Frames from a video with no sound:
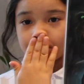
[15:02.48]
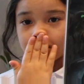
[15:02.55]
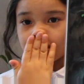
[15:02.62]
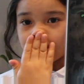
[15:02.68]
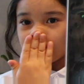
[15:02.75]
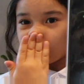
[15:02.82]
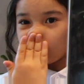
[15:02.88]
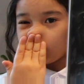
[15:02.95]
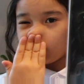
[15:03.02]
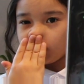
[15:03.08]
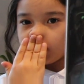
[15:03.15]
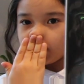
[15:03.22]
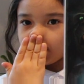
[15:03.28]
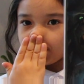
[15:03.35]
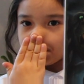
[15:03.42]

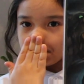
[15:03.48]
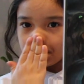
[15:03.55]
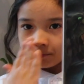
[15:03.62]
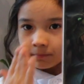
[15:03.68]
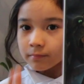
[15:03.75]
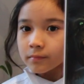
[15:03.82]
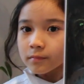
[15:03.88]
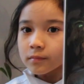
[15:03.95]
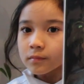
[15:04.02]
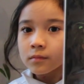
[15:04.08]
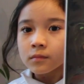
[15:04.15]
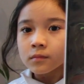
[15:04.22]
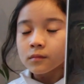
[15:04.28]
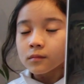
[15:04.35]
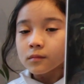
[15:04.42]

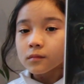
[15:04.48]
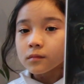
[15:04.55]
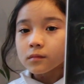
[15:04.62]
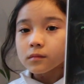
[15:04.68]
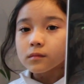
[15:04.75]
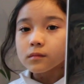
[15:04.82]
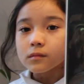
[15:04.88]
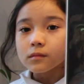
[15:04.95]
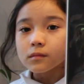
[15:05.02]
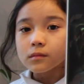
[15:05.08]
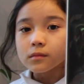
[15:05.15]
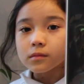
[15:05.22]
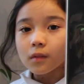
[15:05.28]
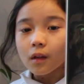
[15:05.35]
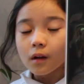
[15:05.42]

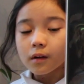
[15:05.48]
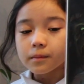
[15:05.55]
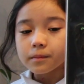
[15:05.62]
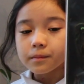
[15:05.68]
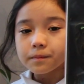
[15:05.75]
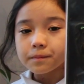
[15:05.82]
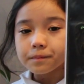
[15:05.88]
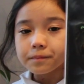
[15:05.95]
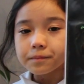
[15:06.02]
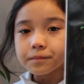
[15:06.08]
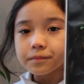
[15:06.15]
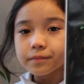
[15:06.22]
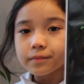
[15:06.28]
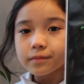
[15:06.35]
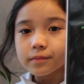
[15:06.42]

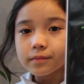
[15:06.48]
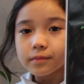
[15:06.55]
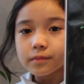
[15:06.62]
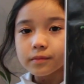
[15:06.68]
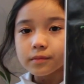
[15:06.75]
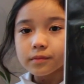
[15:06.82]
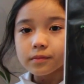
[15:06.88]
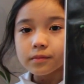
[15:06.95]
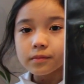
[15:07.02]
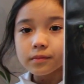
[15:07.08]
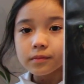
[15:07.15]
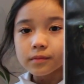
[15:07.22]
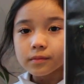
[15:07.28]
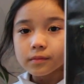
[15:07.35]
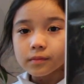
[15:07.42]

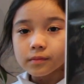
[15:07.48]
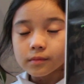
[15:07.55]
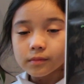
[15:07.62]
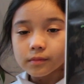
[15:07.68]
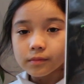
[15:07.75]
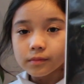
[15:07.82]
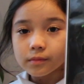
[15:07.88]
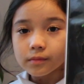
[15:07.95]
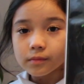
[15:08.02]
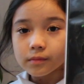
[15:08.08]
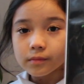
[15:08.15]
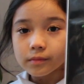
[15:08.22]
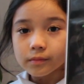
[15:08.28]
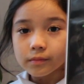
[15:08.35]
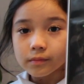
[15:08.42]

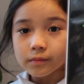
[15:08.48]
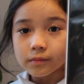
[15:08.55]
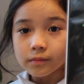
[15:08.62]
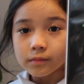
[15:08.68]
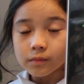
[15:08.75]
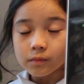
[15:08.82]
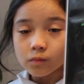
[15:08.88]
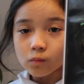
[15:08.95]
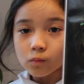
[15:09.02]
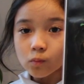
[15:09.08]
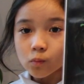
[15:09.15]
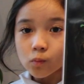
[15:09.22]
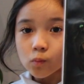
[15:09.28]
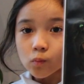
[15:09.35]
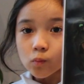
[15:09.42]

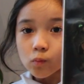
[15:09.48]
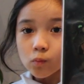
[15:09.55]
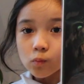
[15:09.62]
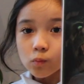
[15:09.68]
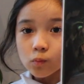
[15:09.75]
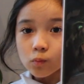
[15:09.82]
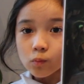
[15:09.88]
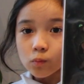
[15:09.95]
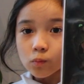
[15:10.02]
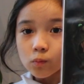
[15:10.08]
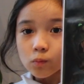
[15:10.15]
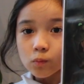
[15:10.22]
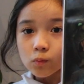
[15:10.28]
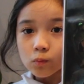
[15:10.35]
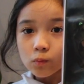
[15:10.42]
(silent)